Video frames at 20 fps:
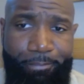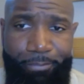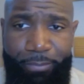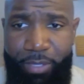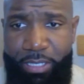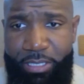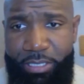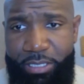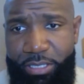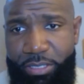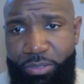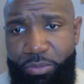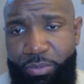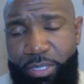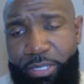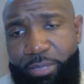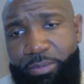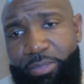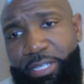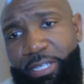That's the
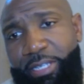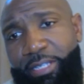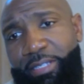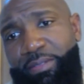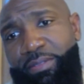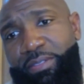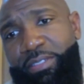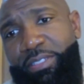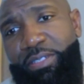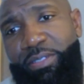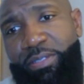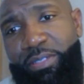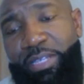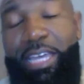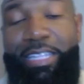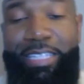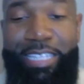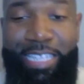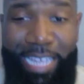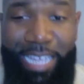website. So
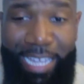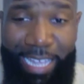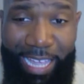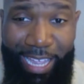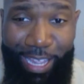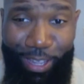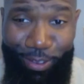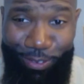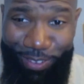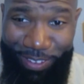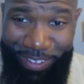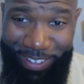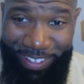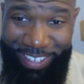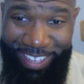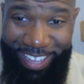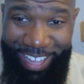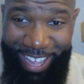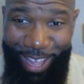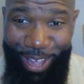I think I gave
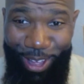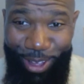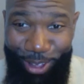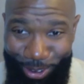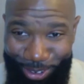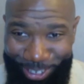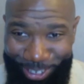all